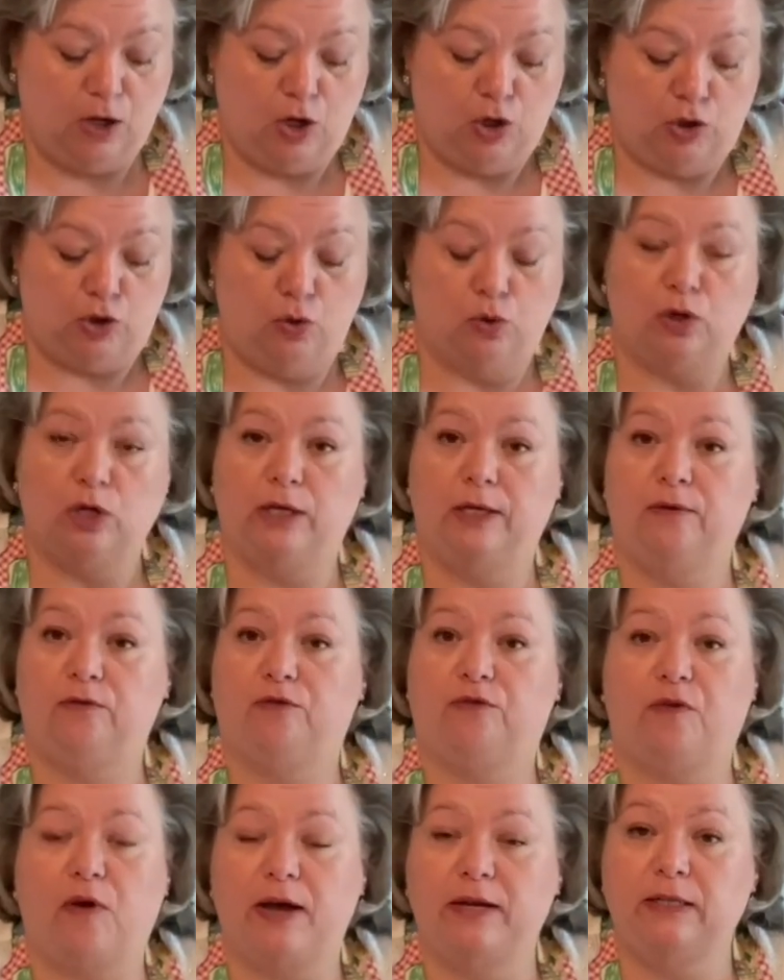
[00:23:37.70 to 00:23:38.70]
You can
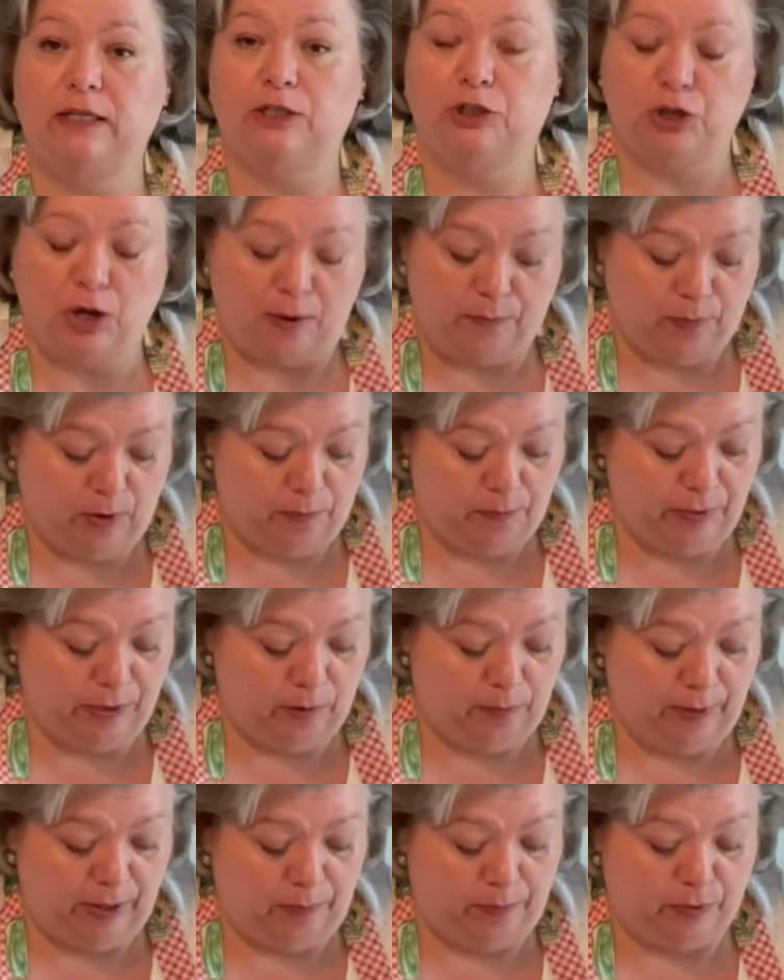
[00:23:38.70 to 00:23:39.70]
finely chop up bell
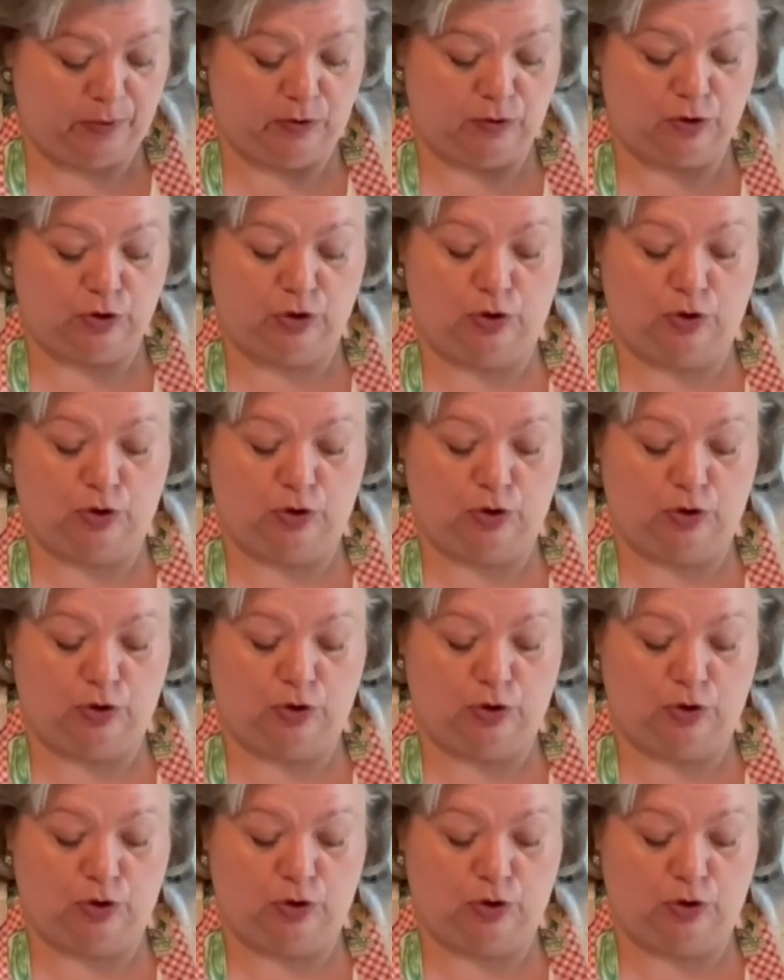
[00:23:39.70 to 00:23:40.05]
peppers.